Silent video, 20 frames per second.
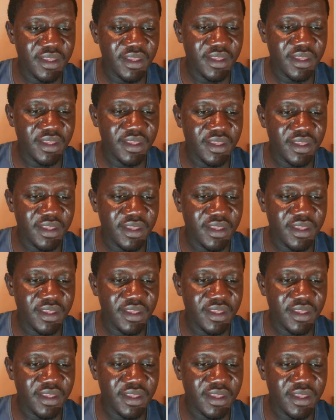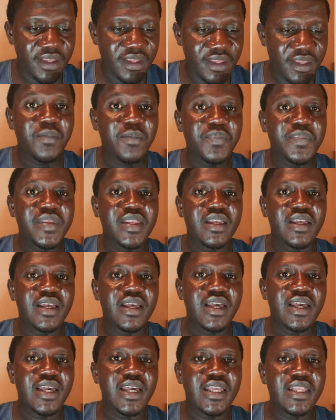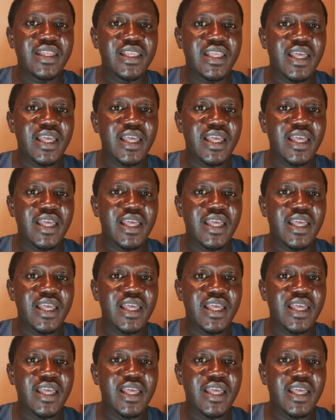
I've answered it. And